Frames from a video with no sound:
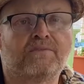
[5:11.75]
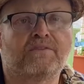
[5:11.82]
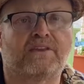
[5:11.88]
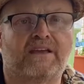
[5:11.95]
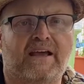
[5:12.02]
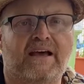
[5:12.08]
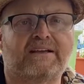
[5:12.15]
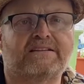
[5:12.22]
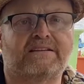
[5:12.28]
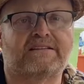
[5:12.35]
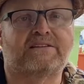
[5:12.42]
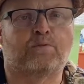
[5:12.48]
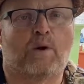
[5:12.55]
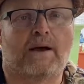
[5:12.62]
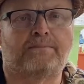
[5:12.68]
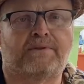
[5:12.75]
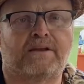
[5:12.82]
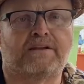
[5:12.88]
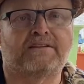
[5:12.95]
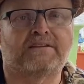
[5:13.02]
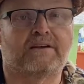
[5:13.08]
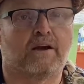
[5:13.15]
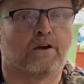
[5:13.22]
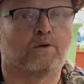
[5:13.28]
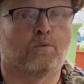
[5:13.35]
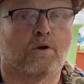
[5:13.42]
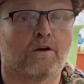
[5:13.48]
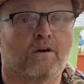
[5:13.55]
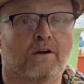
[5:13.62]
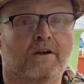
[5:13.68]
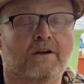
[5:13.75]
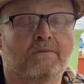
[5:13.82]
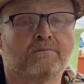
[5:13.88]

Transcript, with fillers: the exit swab test, gonna work?